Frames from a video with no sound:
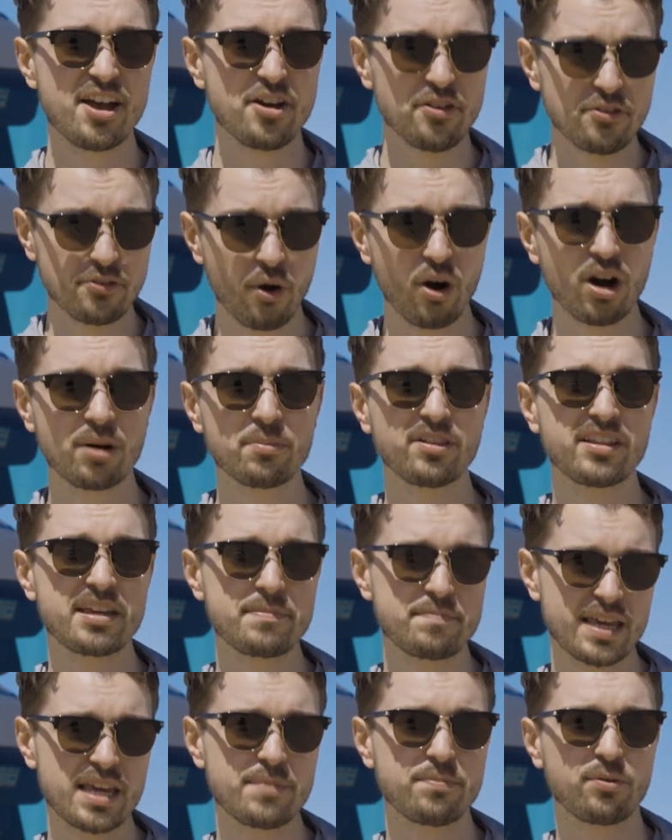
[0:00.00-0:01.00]
Normally,
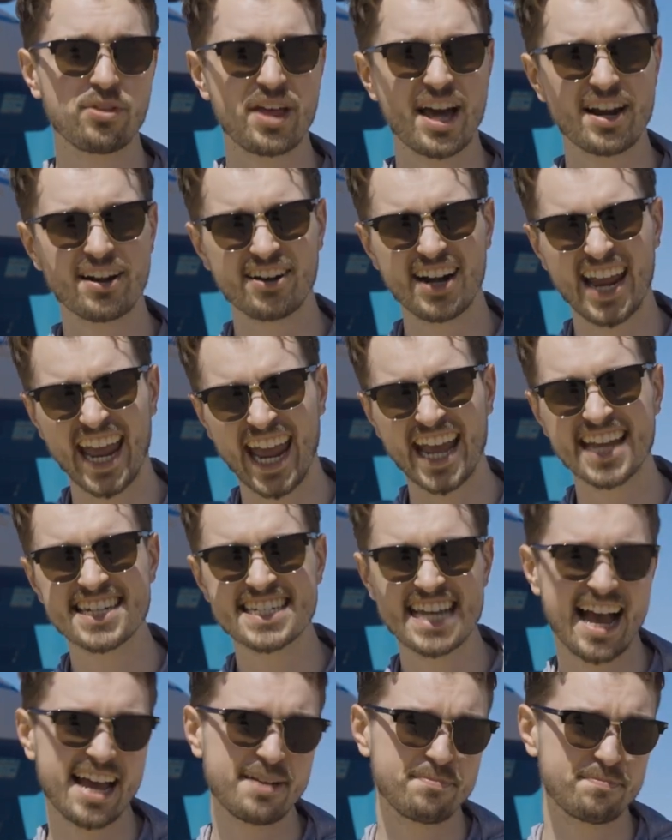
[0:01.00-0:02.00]
people that are
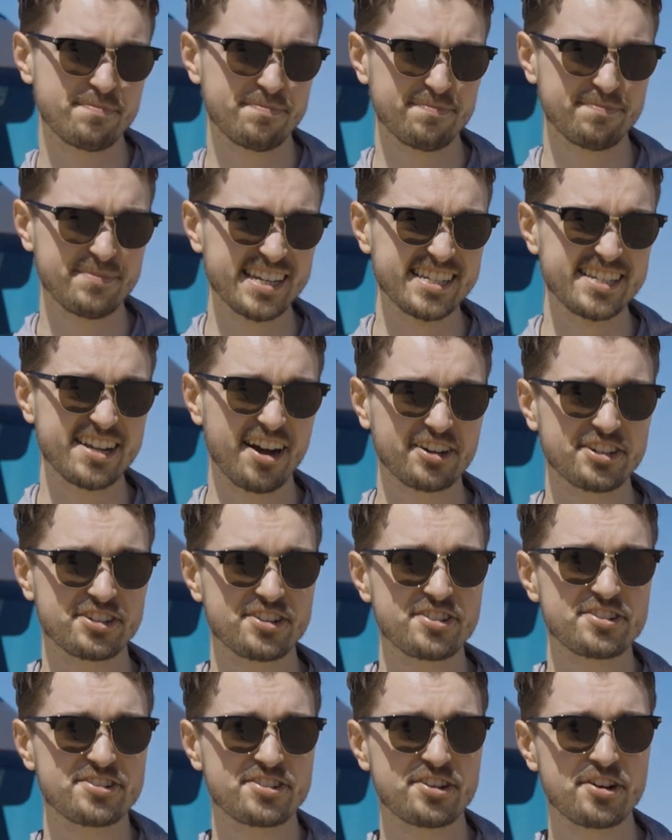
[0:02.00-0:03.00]

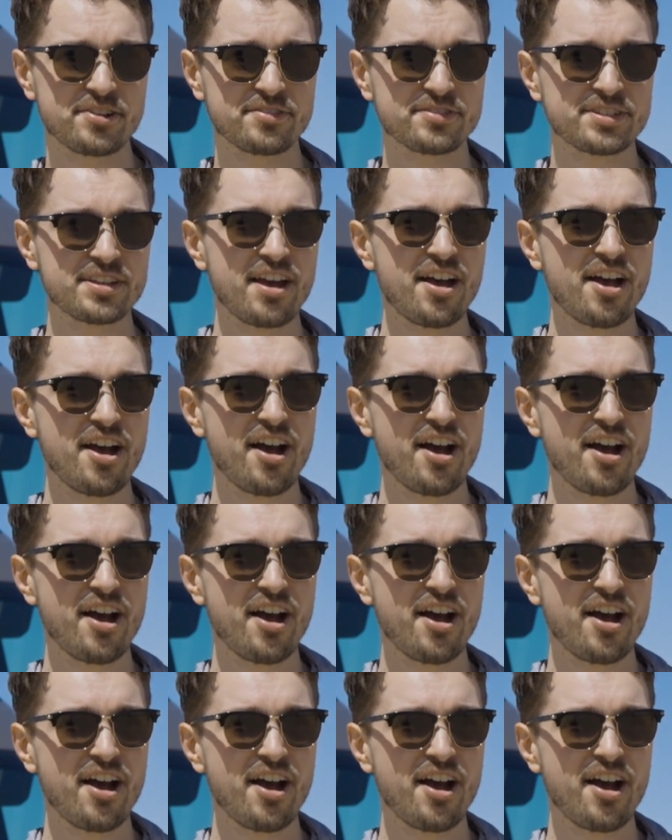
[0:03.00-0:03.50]
anti-induction stoves